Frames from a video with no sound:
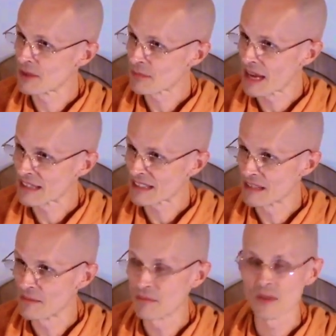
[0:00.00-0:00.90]
replied to
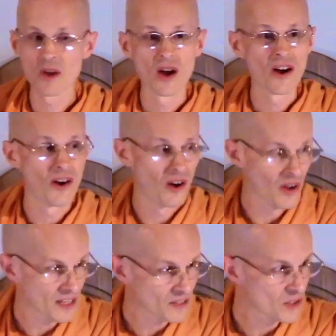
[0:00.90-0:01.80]
him,
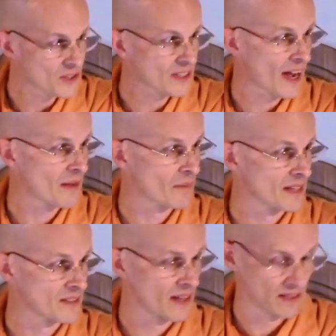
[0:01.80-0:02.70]
all in good time, my
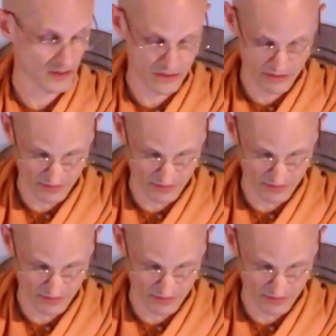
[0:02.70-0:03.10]
child.